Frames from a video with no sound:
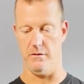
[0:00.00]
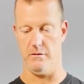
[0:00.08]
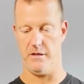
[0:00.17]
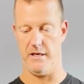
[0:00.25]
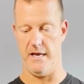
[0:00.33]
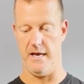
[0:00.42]

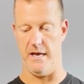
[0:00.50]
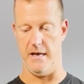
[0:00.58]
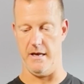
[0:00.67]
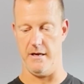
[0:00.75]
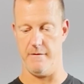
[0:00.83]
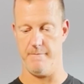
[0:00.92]
Okay.
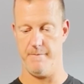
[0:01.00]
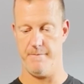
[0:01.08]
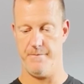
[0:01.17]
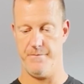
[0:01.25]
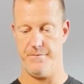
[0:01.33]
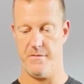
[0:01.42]

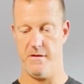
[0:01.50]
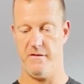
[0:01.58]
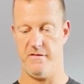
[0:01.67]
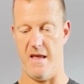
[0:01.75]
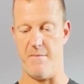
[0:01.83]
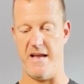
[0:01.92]

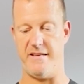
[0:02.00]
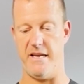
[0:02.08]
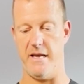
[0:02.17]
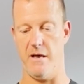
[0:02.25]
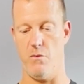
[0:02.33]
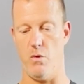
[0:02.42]
Same
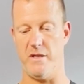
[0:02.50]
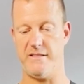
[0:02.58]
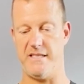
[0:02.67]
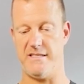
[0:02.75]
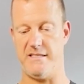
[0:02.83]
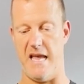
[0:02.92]
idea.
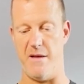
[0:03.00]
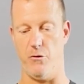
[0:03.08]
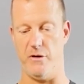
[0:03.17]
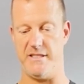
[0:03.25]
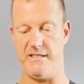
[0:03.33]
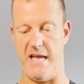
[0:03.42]
Once it's
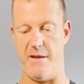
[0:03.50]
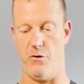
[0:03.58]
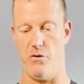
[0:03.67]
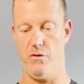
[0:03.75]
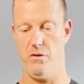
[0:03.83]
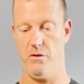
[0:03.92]
stable, it's
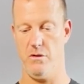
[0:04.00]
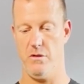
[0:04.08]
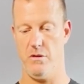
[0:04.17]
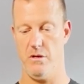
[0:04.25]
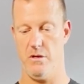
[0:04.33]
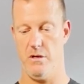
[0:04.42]
stable.
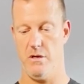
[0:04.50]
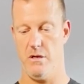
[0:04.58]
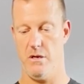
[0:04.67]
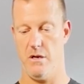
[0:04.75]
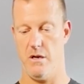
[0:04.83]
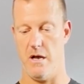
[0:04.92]

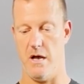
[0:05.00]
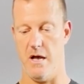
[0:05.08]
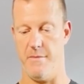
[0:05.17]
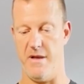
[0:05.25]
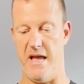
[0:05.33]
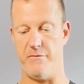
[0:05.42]

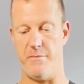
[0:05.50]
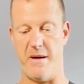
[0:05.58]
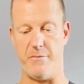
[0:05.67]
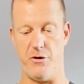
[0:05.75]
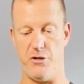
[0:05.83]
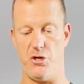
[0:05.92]
And
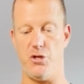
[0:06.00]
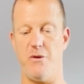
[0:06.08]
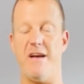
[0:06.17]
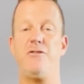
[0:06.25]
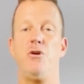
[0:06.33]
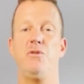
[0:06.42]
remember, you do
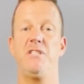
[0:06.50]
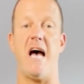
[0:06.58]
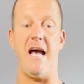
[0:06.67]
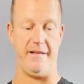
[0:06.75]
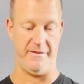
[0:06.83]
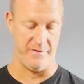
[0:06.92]
have two
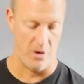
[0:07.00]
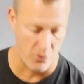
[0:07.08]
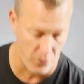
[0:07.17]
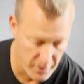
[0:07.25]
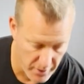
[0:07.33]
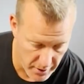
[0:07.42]
sides. So
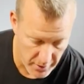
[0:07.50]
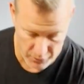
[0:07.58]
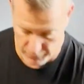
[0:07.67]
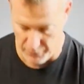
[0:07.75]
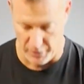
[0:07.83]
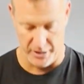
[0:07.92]

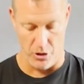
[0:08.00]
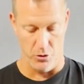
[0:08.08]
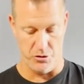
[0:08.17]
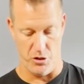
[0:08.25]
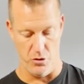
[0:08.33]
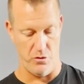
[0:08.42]
we want to
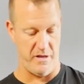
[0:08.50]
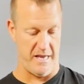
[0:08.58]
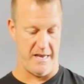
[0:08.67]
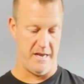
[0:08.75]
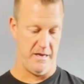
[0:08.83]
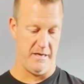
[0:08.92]
go to
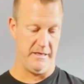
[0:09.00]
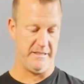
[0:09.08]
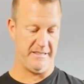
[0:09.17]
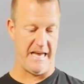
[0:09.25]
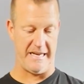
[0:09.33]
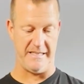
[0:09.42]
the
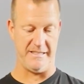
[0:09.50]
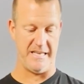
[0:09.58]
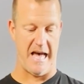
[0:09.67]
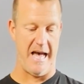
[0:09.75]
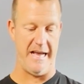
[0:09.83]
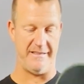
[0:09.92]
second
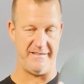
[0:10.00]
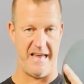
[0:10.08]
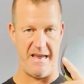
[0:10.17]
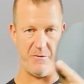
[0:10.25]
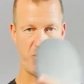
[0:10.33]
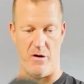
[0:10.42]
side,
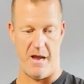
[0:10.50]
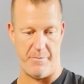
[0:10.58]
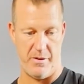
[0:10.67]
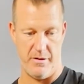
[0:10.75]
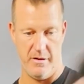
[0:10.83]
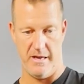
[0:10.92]
same
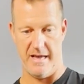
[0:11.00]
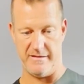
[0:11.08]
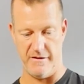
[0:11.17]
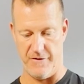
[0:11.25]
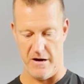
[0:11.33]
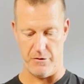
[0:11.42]
grip as
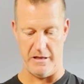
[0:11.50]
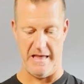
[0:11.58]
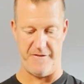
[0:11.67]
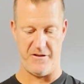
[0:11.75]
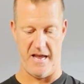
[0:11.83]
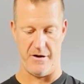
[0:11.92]
if I were a
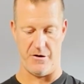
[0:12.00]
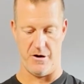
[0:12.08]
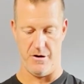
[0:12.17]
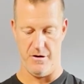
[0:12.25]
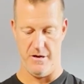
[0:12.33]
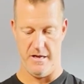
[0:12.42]

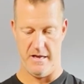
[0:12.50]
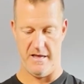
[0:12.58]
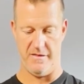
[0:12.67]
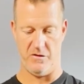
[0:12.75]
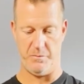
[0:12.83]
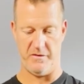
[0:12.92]
left-hander
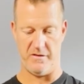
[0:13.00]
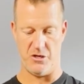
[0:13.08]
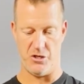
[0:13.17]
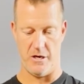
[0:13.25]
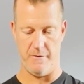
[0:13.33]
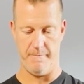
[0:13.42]
in this
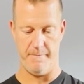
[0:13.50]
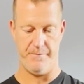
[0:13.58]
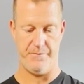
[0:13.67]
position,